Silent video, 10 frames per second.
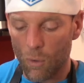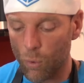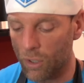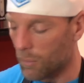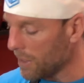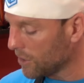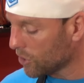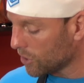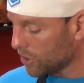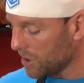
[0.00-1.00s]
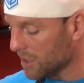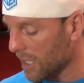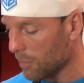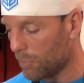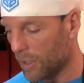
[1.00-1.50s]
we're going to make sure she's
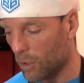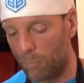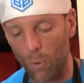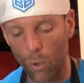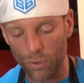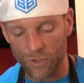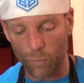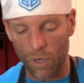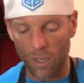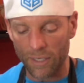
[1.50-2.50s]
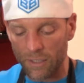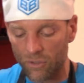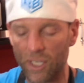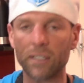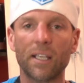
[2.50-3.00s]
got a bigger bowl as well. I didn't
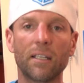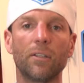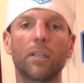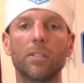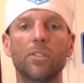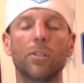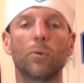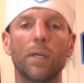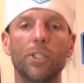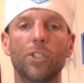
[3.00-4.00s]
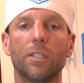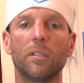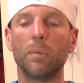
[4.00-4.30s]
take that into consideration in the